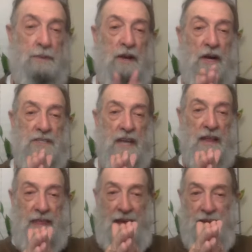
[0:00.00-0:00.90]
because
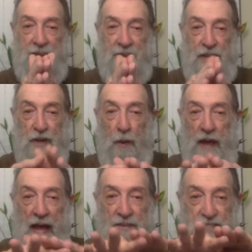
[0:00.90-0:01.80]
that you don't
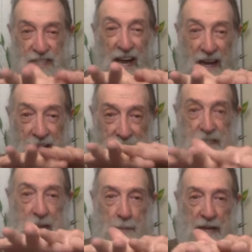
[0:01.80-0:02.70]
have
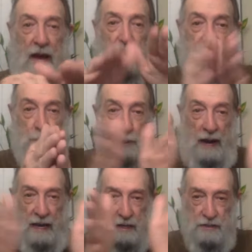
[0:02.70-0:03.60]
solid coming out, it's
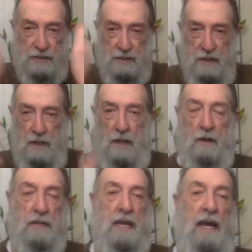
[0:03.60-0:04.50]
rays,
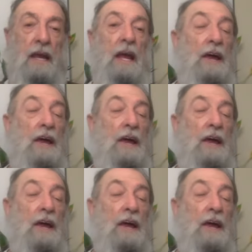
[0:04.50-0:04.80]
okay?